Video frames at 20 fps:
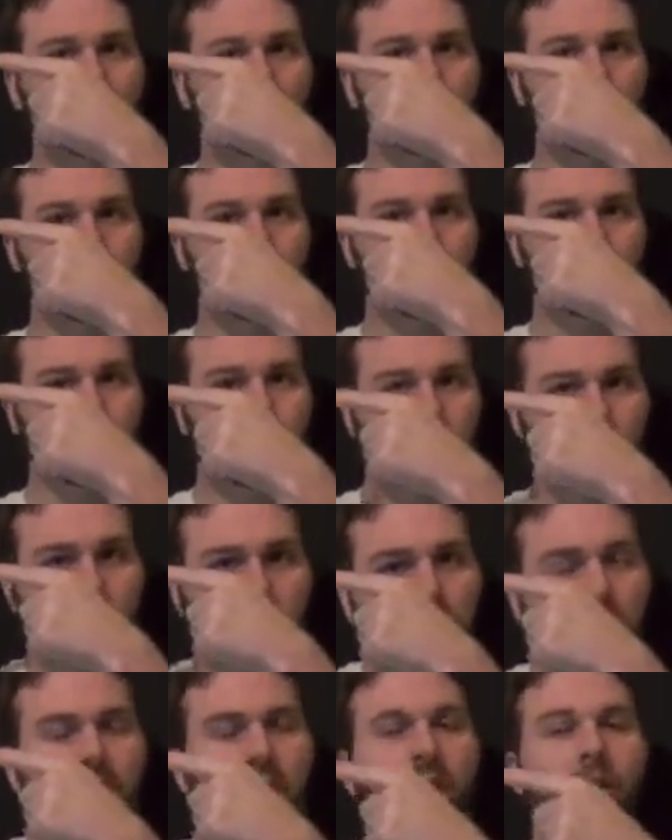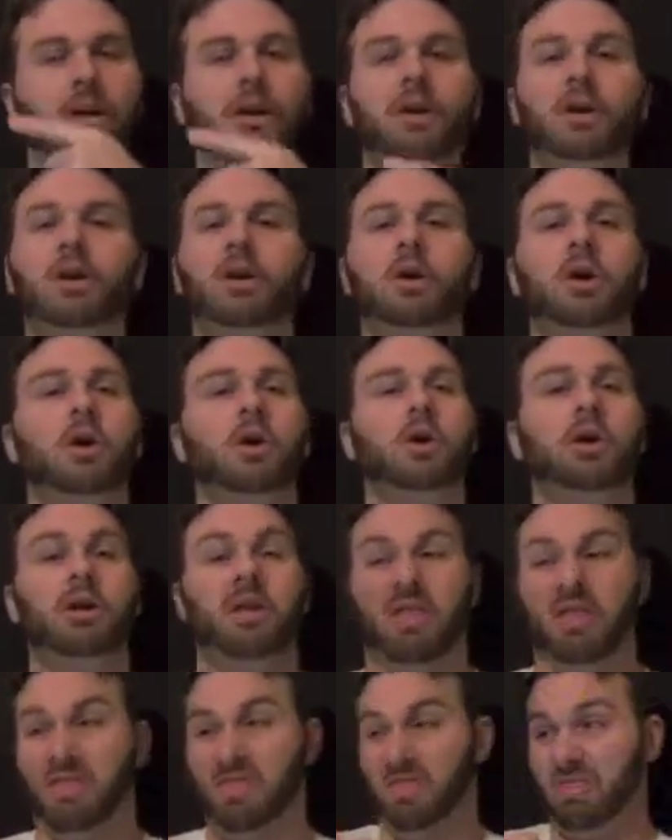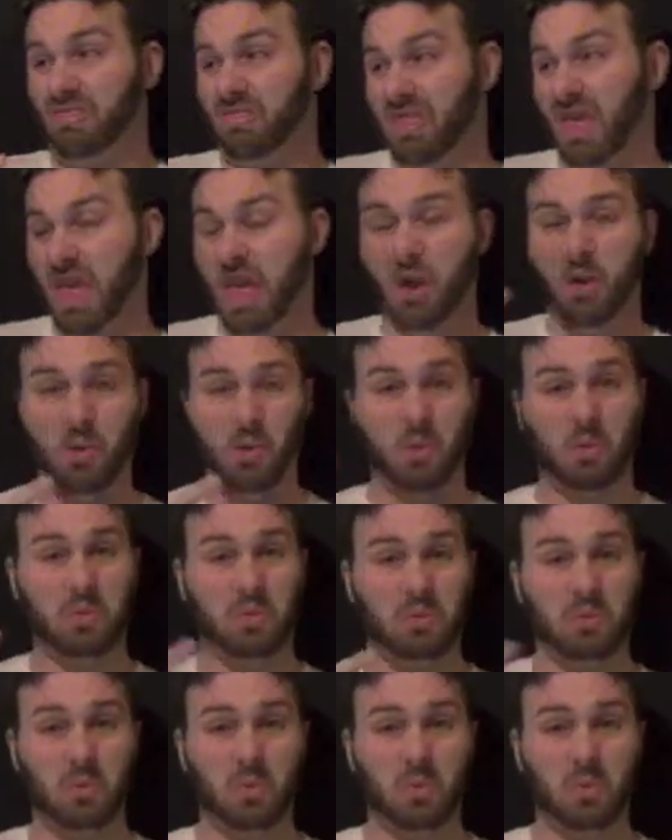Whatever it is, meditation offers